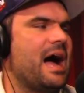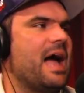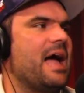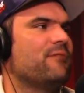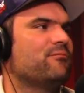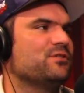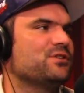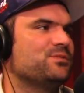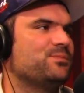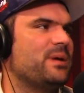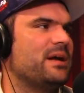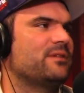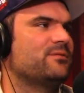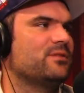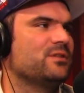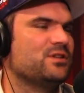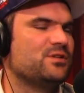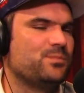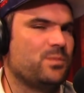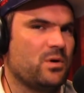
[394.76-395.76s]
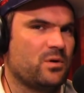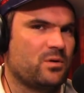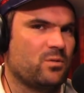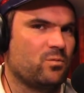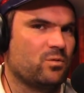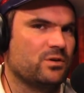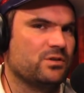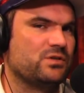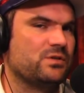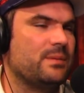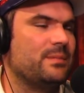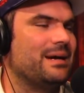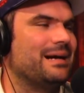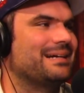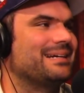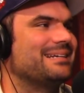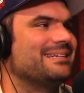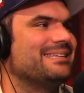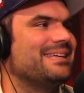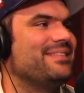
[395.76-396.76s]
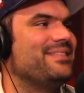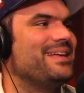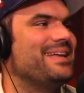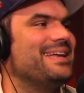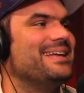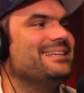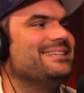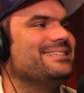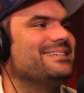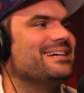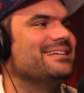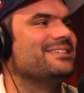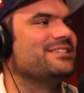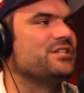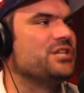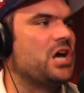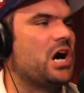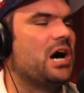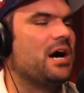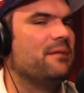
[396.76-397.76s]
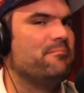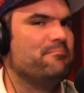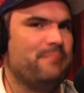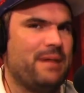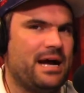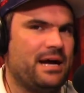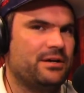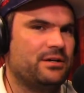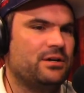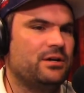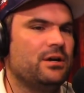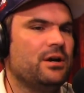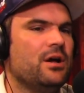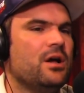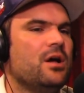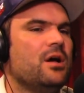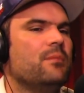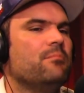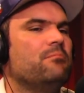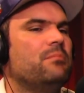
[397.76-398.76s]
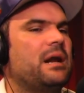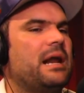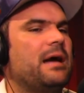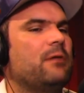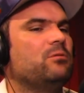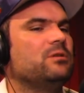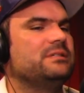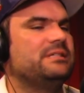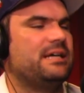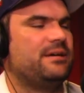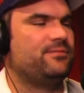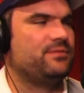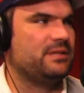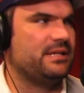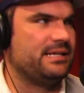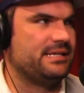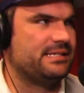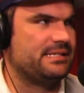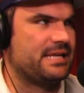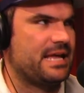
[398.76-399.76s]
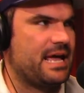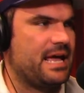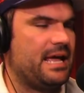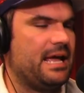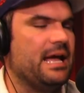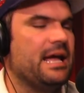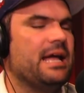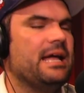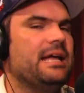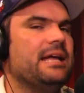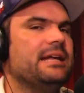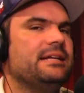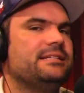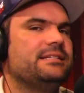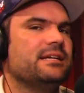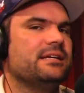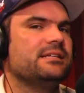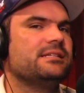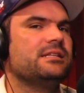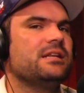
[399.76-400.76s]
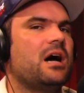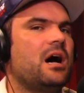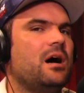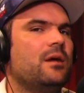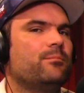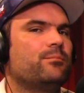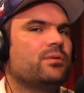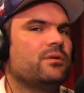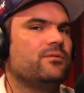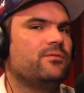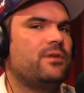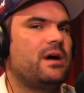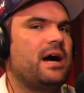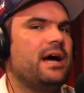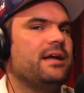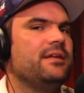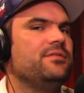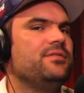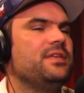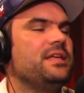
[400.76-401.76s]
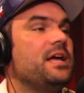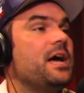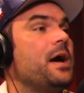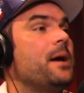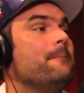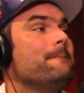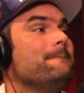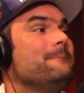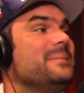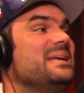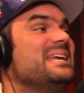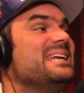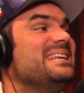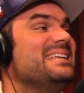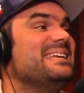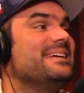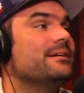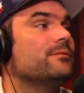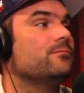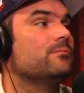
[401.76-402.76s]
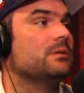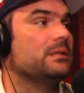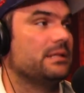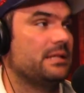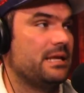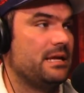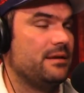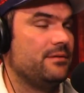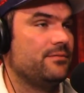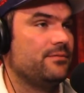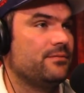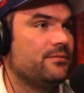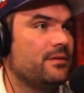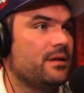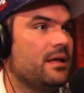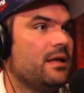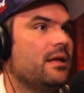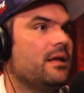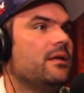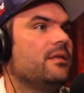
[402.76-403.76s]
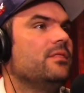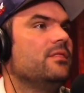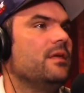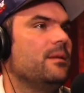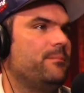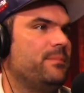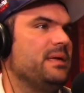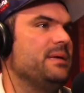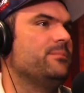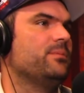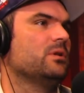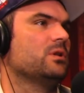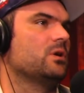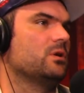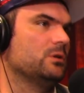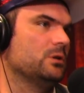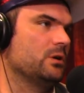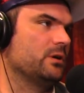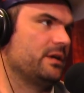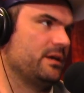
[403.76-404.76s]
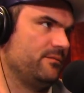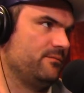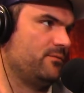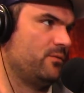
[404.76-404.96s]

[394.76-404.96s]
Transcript: have respect for the spoken word, so I'm not going to say that it does not matter, but I will definitely say it does not provide the immediate relief that people are looking for.